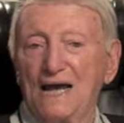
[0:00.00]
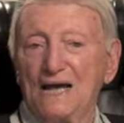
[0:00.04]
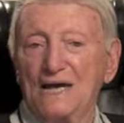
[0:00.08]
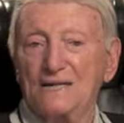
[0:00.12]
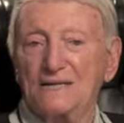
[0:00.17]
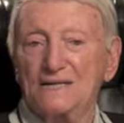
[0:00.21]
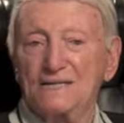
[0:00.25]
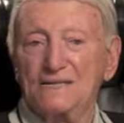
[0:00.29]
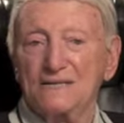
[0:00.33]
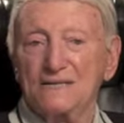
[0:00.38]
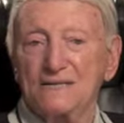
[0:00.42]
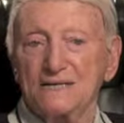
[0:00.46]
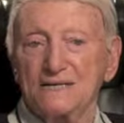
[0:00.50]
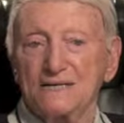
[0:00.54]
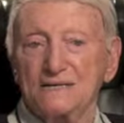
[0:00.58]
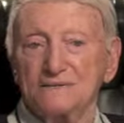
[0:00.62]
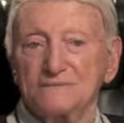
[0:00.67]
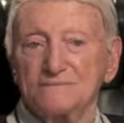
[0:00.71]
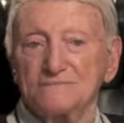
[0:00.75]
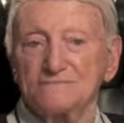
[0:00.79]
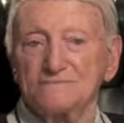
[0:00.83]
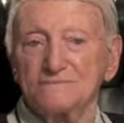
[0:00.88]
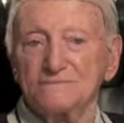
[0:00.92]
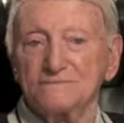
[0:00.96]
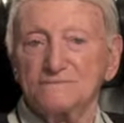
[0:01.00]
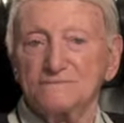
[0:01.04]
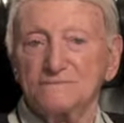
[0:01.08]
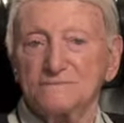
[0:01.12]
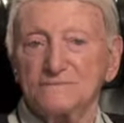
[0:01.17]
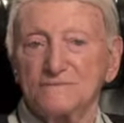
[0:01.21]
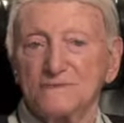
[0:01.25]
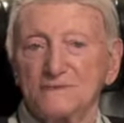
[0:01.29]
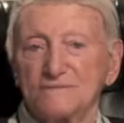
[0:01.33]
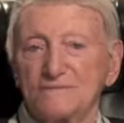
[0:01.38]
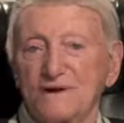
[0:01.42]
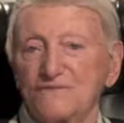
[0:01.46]
and uh,
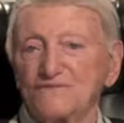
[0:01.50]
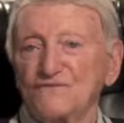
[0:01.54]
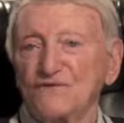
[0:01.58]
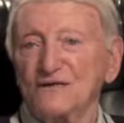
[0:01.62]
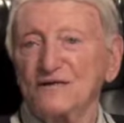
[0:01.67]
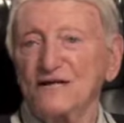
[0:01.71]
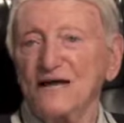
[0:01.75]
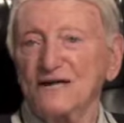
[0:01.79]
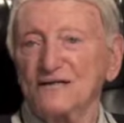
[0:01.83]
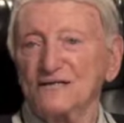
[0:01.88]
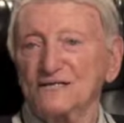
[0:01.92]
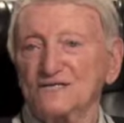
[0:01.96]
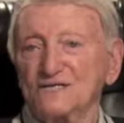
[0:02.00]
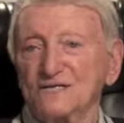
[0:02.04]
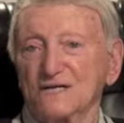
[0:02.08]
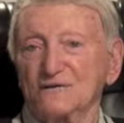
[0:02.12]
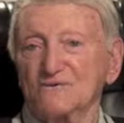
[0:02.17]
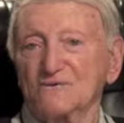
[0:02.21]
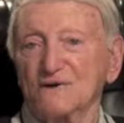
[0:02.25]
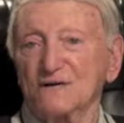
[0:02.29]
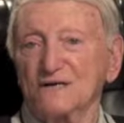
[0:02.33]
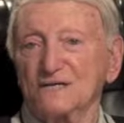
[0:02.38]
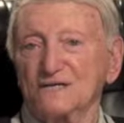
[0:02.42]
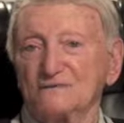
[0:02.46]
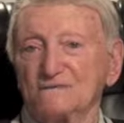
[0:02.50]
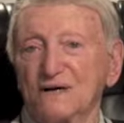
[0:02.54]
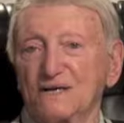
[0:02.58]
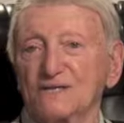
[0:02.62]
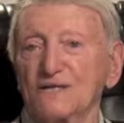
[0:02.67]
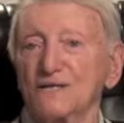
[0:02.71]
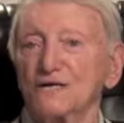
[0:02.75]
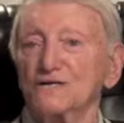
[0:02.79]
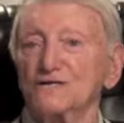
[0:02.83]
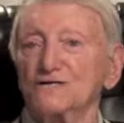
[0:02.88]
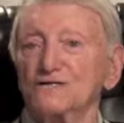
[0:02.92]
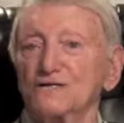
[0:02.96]
my friend had a cigarette in his
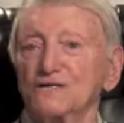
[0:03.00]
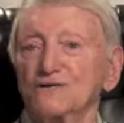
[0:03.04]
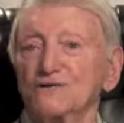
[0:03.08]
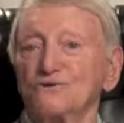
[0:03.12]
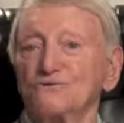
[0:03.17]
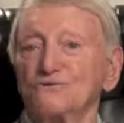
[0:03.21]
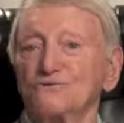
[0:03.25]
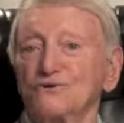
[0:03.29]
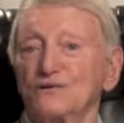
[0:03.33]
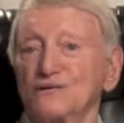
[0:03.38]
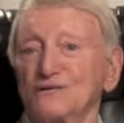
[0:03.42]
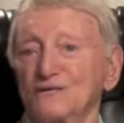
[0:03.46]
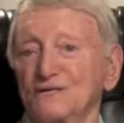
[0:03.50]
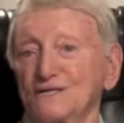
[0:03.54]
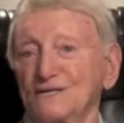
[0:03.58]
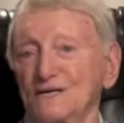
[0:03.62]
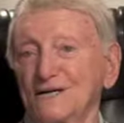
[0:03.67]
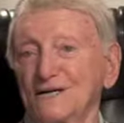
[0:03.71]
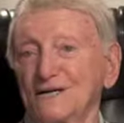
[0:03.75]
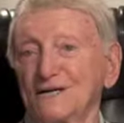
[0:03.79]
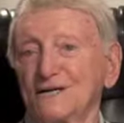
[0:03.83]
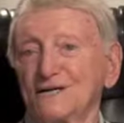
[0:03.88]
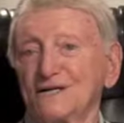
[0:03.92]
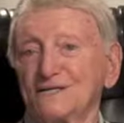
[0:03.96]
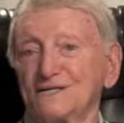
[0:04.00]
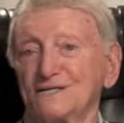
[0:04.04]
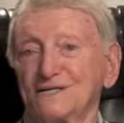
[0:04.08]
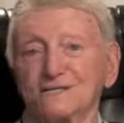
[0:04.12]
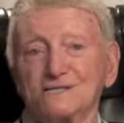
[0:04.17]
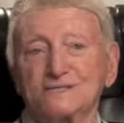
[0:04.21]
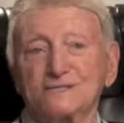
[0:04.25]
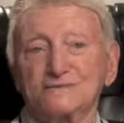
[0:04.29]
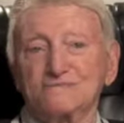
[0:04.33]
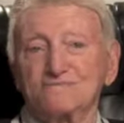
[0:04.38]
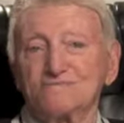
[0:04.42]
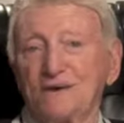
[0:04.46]
mouth, and he saluted
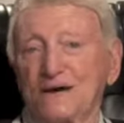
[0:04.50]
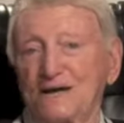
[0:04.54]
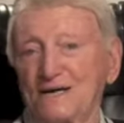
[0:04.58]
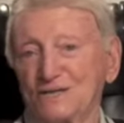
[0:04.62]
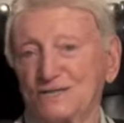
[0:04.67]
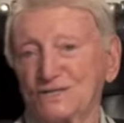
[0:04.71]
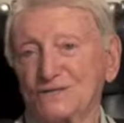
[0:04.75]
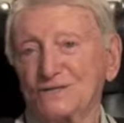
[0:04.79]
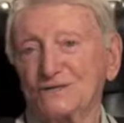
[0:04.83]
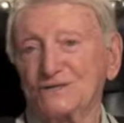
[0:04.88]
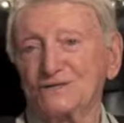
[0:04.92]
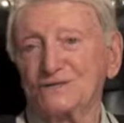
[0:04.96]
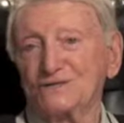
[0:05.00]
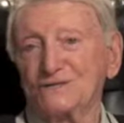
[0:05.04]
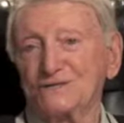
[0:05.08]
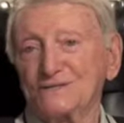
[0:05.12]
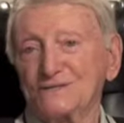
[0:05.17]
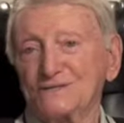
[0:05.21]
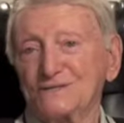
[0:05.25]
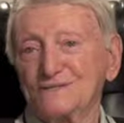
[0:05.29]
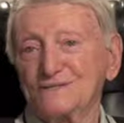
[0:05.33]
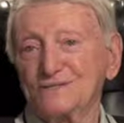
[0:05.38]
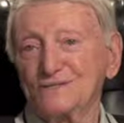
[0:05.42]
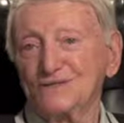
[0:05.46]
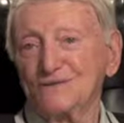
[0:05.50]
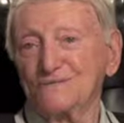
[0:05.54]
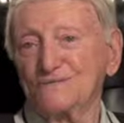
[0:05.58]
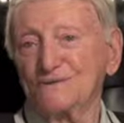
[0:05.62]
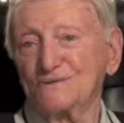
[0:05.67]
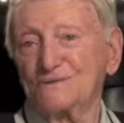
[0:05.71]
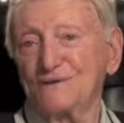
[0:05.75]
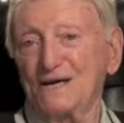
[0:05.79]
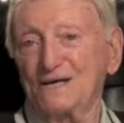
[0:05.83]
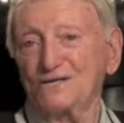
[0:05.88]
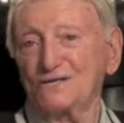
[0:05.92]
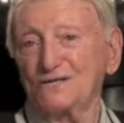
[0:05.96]
this major,
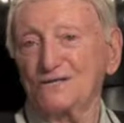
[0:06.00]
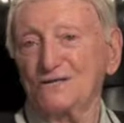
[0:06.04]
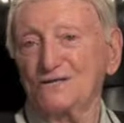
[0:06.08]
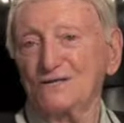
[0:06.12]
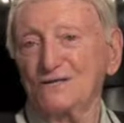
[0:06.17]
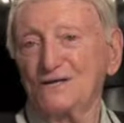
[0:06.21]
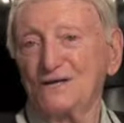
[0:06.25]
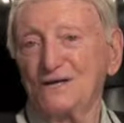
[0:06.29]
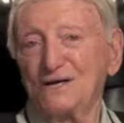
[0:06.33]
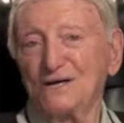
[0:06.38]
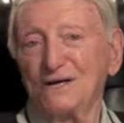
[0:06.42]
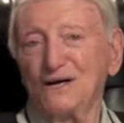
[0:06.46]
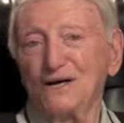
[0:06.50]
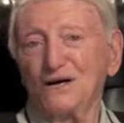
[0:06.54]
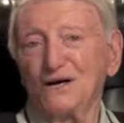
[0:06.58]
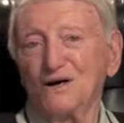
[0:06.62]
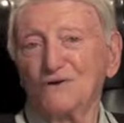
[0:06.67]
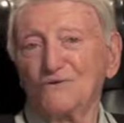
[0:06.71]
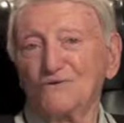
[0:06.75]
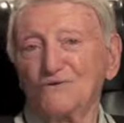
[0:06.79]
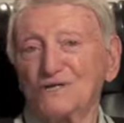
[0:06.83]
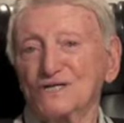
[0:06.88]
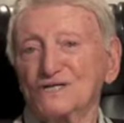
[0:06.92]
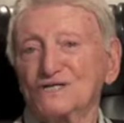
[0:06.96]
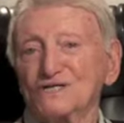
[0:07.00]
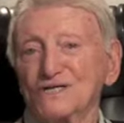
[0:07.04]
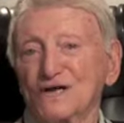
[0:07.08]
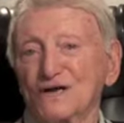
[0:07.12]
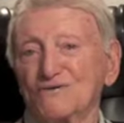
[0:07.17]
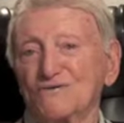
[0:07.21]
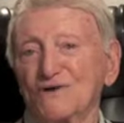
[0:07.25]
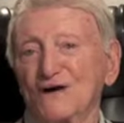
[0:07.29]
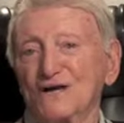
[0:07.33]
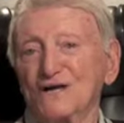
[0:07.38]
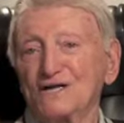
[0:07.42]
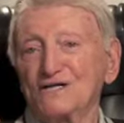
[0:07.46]
German major, with a
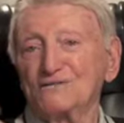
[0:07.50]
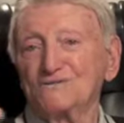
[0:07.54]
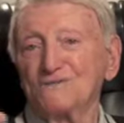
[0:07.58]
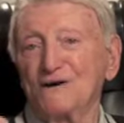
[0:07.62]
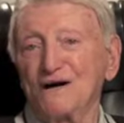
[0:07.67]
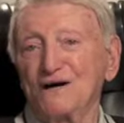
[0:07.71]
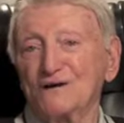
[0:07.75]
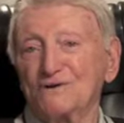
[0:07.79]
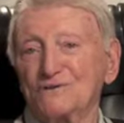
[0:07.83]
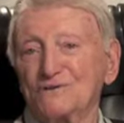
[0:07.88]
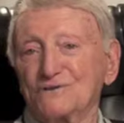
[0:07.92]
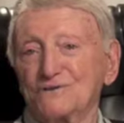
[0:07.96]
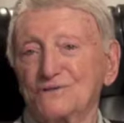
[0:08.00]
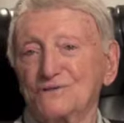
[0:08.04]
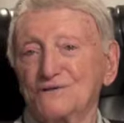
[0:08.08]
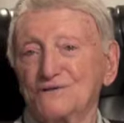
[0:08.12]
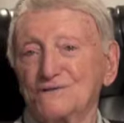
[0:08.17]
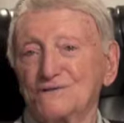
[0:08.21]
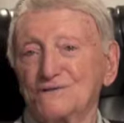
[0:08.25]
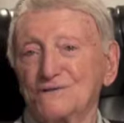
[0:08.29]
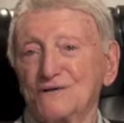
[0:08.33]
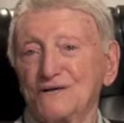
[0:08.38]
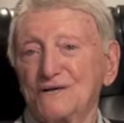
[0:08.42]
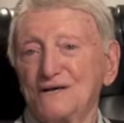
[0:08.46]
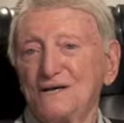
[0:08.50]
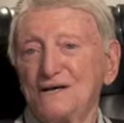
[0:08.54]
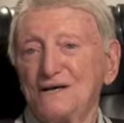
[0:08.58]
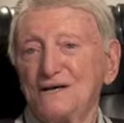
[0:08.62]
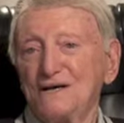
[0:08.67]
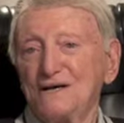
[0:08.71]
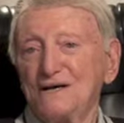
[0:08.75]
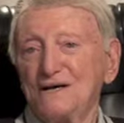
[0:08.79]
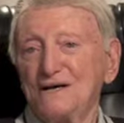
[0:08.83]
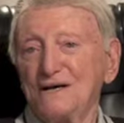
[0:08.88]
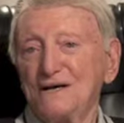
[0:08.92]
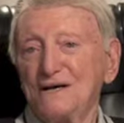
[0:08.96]
cigarette in his mouth,
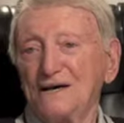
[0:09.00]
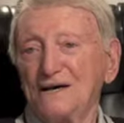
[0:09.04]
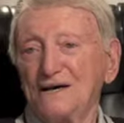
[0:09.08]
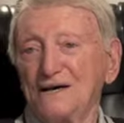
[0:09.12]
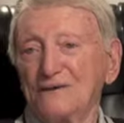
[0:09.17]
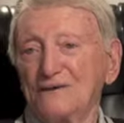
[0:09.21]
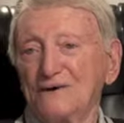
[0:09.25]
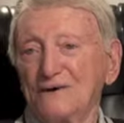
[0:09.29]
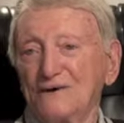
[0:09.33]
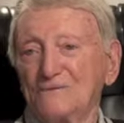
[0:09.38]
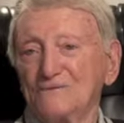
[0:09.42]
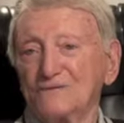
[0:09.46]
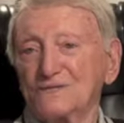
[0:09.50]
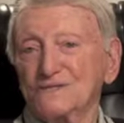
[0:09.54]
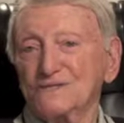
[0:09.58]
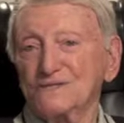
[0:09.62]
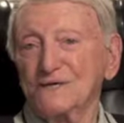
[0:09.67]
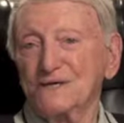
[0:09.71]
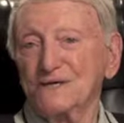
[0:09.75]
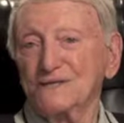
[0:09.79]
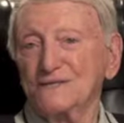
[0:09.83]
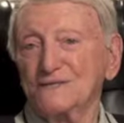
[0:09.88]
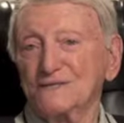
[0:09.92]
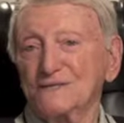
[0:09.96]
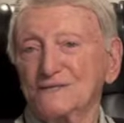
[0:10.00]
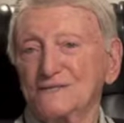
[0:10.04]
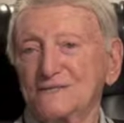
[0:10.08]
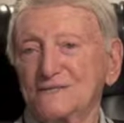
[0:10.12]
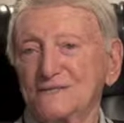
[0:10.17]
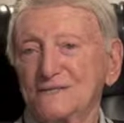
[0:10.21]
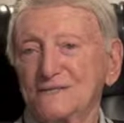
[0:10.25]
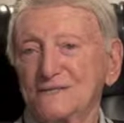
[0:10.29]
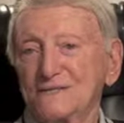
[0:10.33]
and all of a sudden